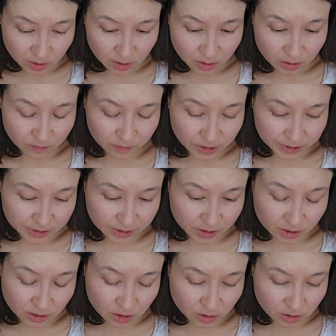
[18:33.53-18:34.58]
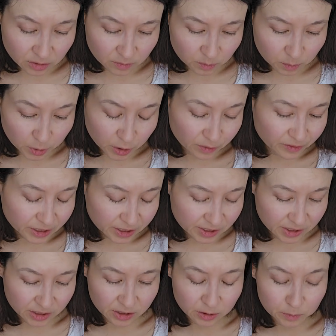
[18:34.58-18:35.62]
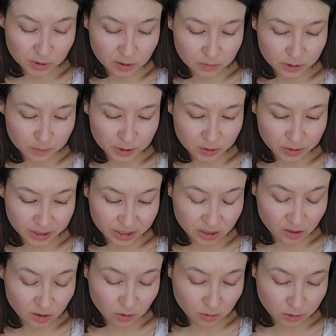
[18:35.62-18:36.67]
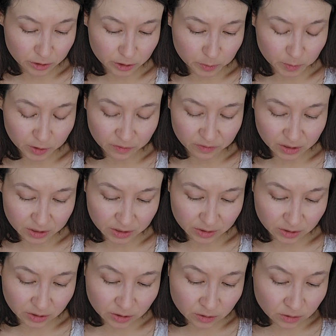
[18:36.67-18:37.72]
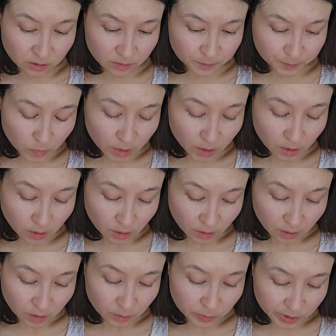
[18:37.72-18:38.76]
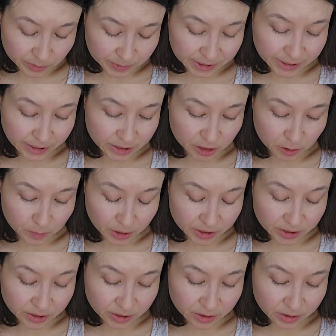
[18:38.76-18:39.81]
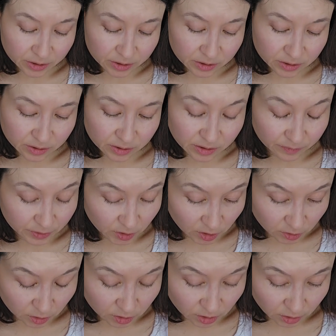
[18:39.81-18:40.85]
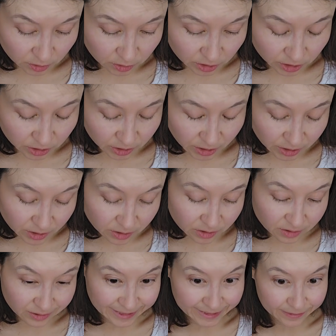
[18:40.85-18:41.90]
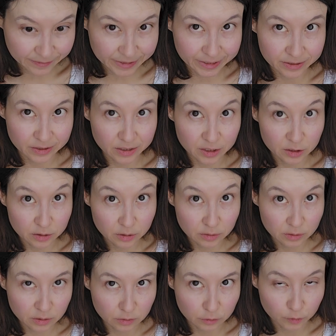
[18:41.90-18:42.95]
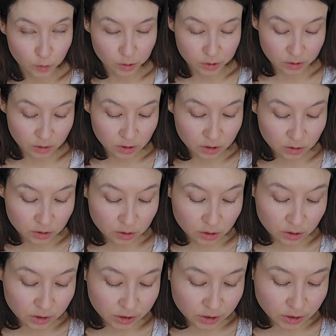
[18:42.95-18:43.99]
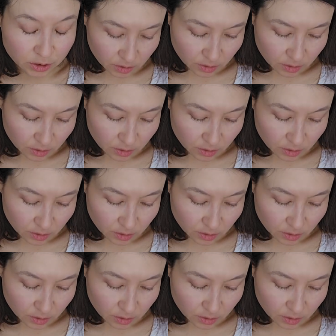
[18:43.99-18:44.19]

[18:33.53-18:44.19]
Vaccine, probably about $80 per vaccine. Rabies antibody test, $700 each test. 11 had to get 2, so $1,400.